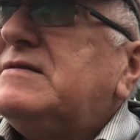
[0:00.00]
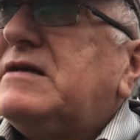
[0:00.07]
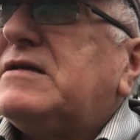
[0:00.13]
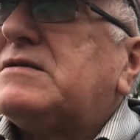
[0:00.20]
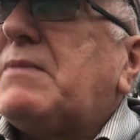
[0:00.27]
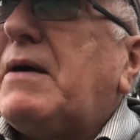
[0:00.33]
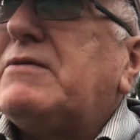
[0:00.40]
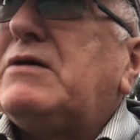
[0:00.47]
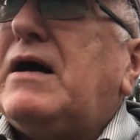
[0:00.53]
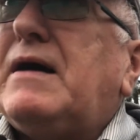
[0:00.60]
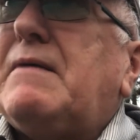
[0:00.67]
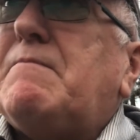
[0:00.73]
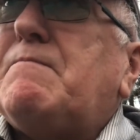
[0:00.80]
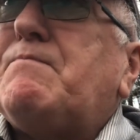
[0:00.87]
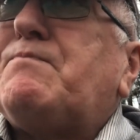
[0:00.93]
It's about
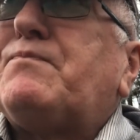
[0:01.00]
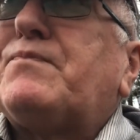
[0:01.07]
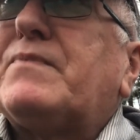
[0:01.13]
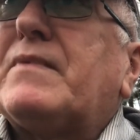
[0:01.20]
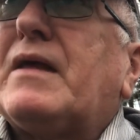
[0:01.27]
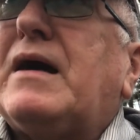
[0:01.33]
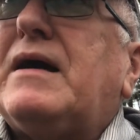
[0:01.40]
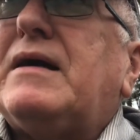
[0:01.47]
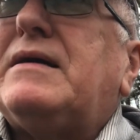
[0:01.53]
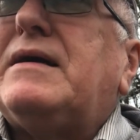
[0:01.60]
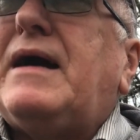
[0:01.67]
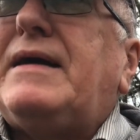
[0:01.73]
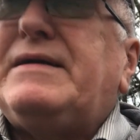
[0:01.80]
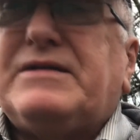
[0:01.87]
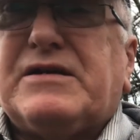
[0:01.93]
um, uh,
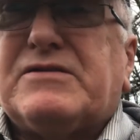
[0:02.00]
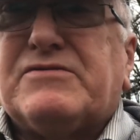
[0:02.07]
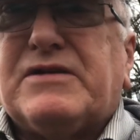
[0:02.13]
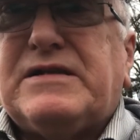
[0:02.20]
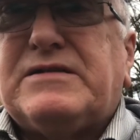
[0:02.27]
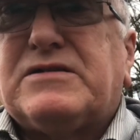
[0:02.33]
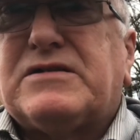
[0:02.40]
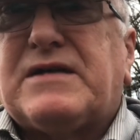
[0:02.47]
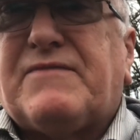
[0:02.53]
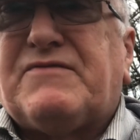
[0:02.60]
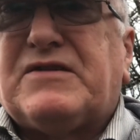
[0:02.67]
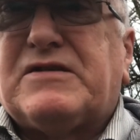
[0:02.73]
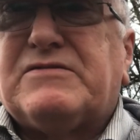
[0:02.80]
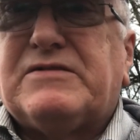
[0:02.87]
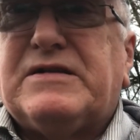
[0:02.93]
8 degrees,
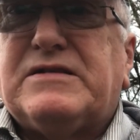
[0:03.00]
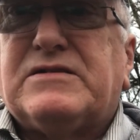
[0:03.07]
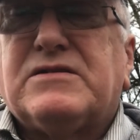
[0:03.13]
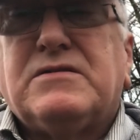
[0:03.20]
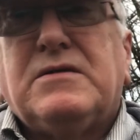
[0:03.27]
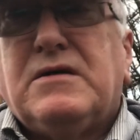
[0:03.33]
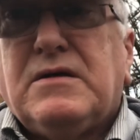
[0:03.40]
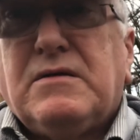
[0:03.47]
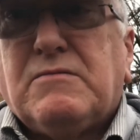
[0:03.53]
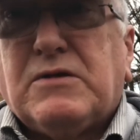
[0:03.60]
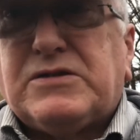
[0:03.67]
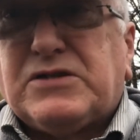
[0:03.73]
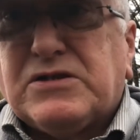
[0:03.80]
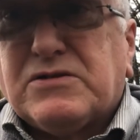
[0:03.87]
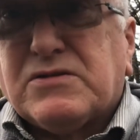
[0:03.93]
7 degrees,
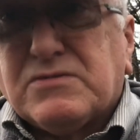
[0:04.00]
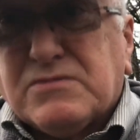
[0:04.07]
which is,